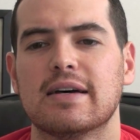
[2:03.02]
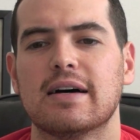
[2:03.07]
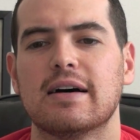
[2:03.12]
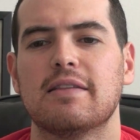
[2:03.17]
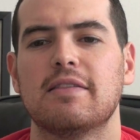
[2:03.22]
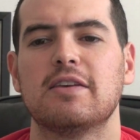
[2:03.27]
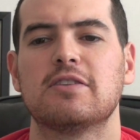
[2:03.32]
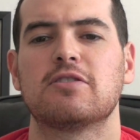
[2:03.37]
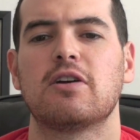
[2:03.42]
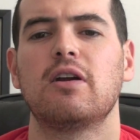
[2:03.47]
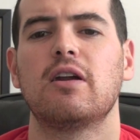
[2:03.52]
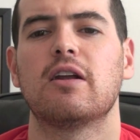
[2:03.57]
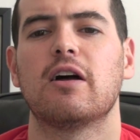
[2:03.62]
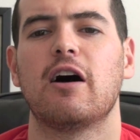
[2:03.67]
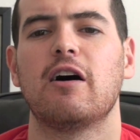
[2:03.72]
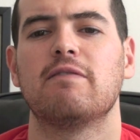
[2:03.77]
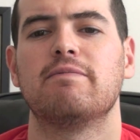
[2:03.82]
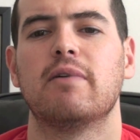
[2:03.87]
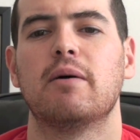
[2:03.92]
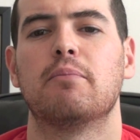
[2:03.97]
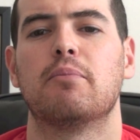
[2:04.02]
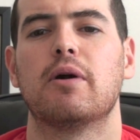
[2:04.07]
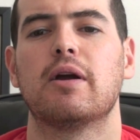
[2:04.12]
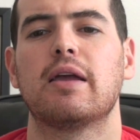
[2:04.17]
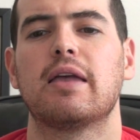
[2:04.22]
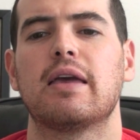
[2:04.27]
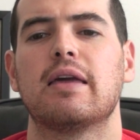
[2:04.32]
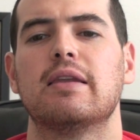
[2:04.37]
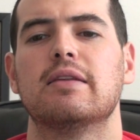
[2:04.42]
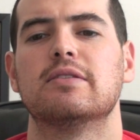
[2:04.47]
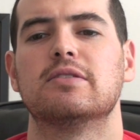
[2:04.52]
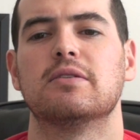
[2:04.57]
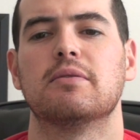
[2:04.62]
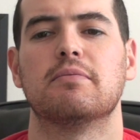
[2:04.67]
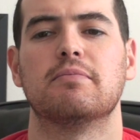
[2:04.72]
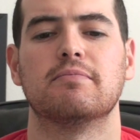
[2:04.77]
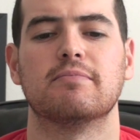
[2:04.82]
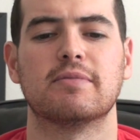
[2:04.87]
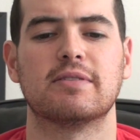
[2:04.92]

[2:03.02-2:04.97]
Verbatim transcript: uh, they started off by breaking it into